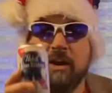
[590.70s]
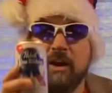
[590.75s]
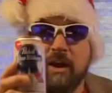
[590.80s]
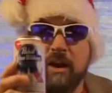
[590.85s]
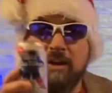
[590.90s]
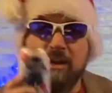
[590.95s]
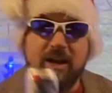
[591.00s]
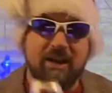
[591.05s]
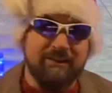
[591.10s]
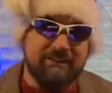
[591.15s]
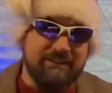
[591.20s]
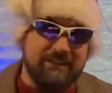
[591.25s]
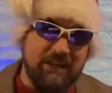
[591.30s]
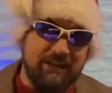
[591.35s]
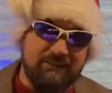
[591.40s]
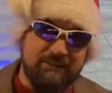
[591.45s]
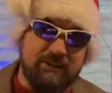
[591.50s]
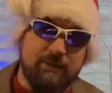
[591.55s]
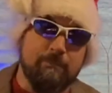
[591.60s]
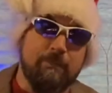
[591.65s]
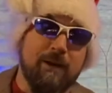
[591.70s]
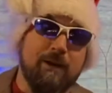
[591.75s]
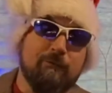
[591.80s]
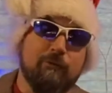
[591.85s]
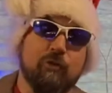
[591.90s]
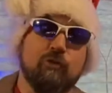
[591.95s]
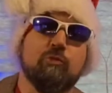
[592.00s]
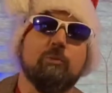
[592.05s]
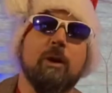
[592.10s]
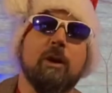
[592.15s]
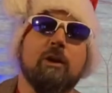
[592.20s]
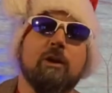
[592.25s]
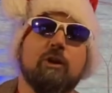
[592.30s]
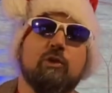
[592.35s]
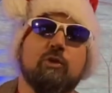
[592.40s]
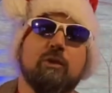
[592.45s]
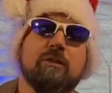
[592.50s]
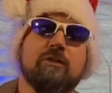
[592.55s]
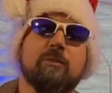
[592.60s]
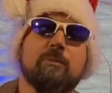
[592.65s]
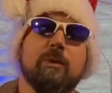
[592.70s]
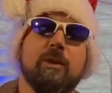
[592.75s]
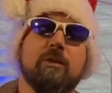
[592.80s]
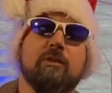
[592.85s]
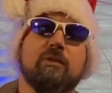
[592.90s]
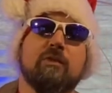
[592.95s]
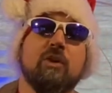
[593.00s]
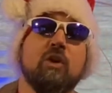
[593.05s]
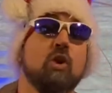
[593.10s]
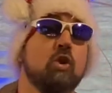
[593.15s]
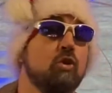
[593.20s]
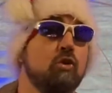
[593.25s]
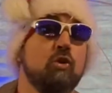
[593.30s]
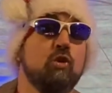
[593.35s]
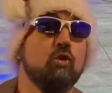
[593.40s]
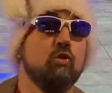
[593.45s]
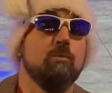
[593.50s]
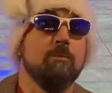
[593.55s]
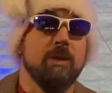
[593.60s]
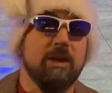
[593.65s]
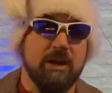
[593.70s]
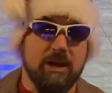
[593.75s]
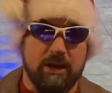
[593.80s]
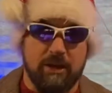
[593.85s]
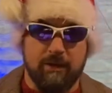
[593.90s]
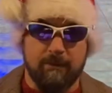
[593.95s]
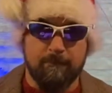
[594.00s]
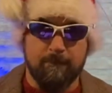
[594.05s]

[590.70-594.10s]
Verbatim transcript: A nice, tasty beverage. Merry Christmas to me.